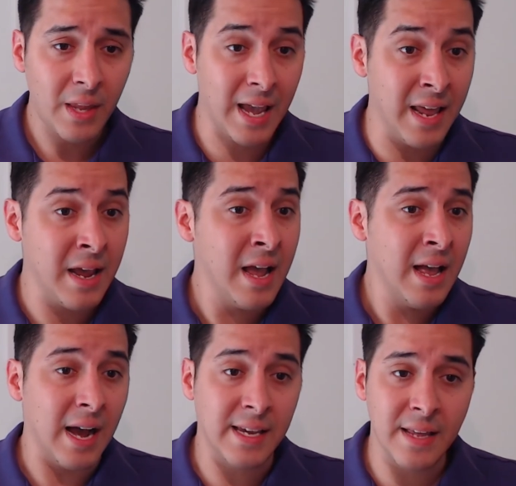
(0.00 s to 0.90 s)
And
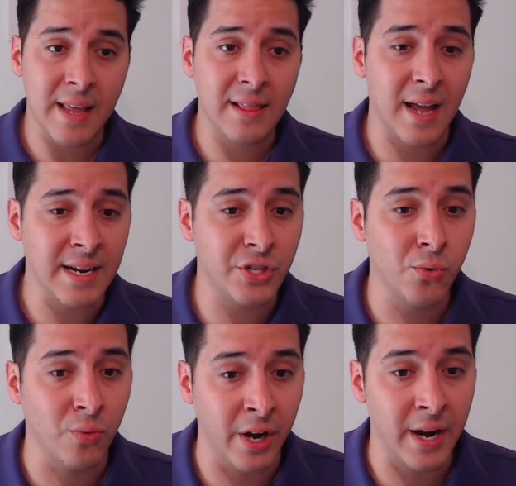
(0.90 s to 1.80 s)
again, they like to
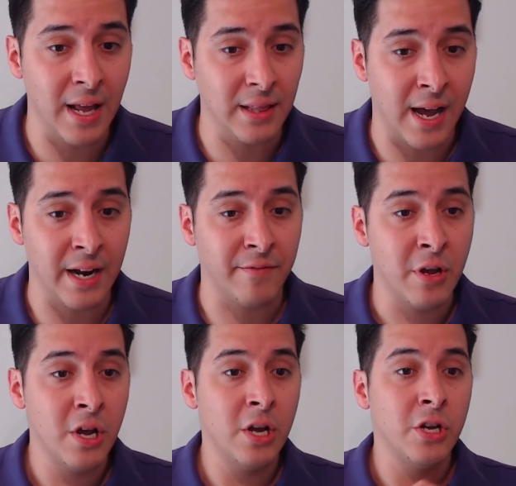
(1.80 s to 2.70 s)
run a lot of
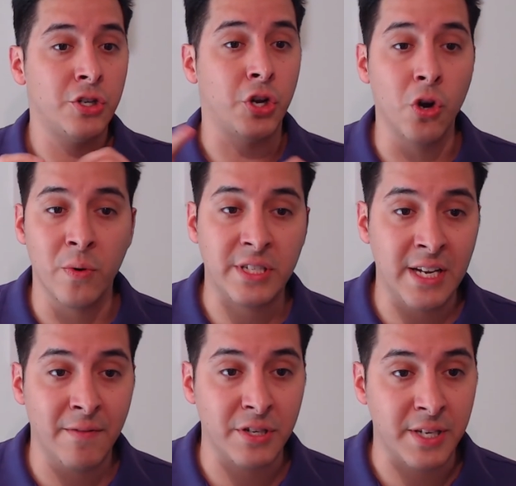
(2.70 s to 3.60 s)
2
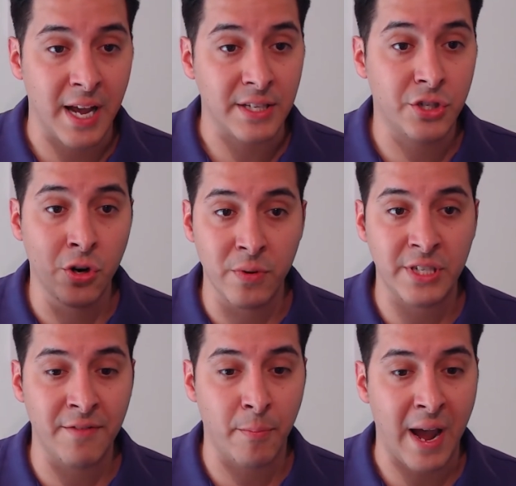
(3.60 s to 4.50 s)
receiver sets, 2
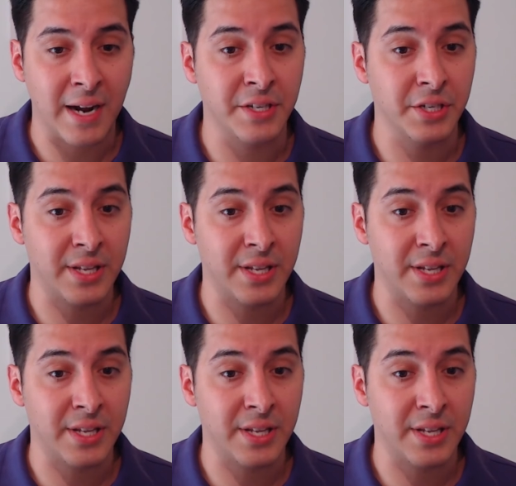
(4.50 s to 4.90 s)
receiver packages.